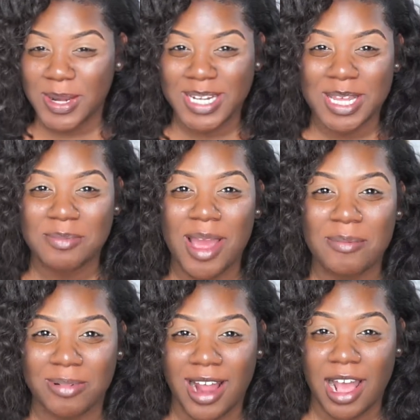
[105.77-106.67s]
Did my
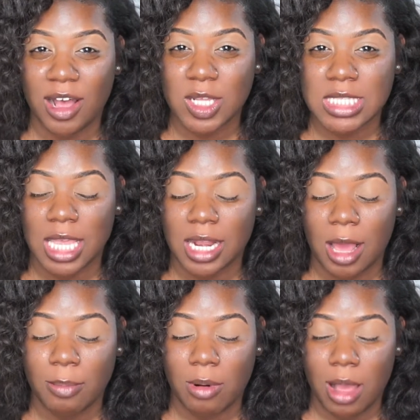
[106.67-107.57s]
brows and
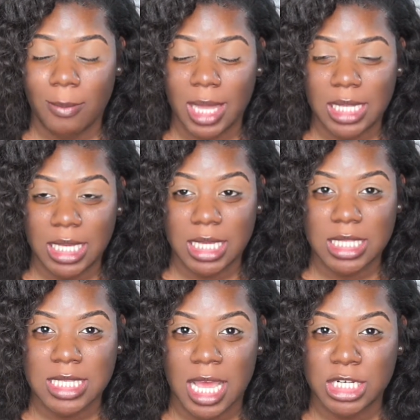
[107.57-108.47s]
I primed my
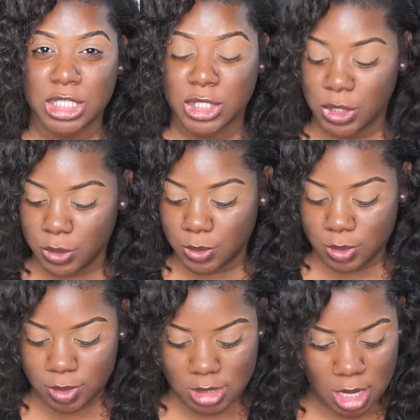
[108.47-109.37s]
lids. I just
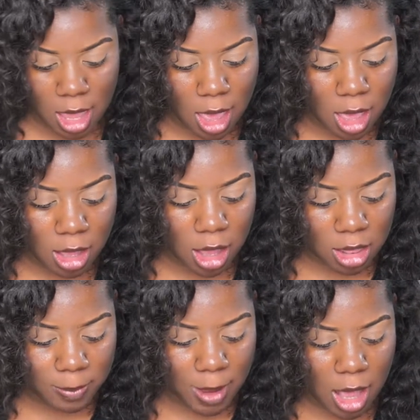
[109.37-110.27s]
used
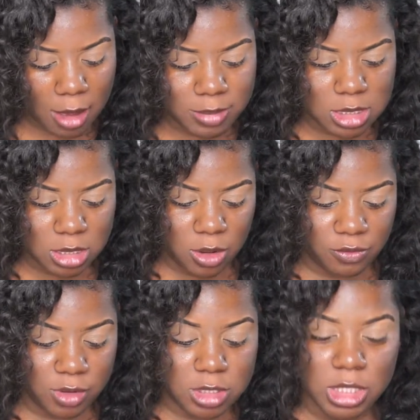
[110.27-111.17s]
Colourpop's No
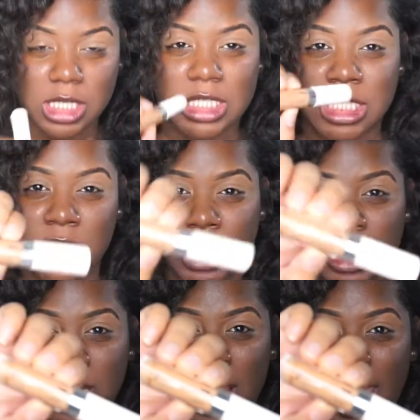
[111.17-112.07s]
Filter
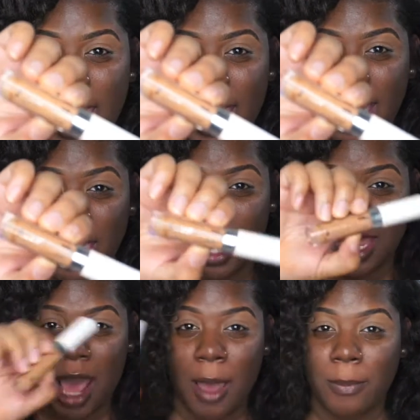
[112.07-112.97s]
Concealer,
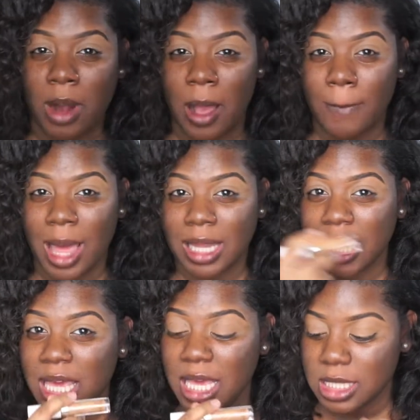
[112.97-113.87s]
and I primed my
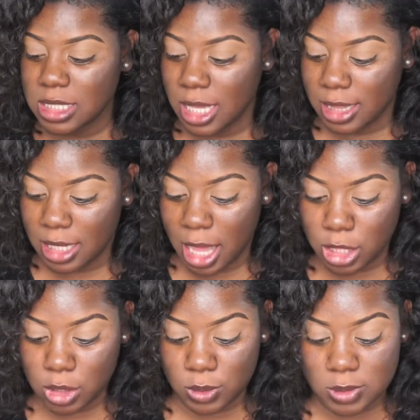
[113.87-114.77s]
lids, and then I
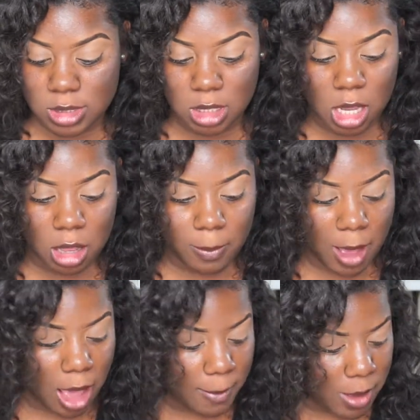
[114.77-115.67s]
used the
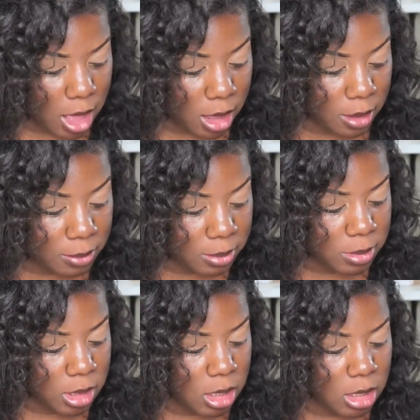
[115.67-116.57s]
Colourpop
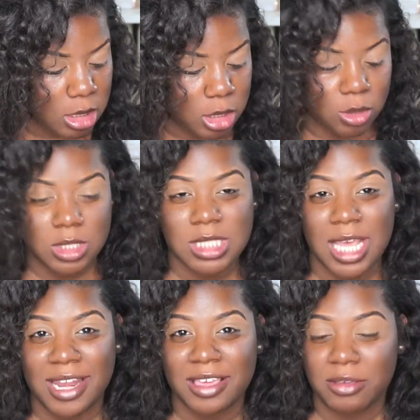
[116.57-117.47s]
No
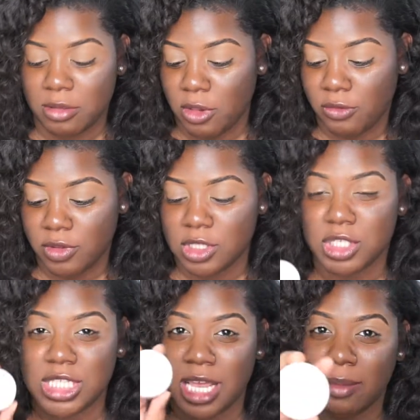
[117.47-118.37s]
Filter
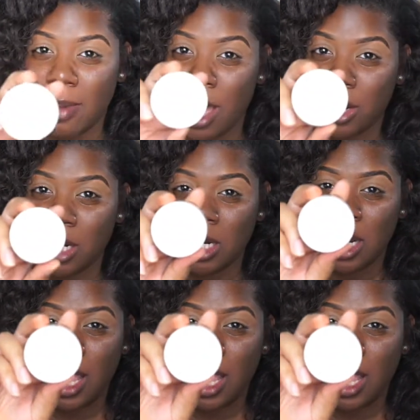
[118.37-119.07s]
Setting Powder,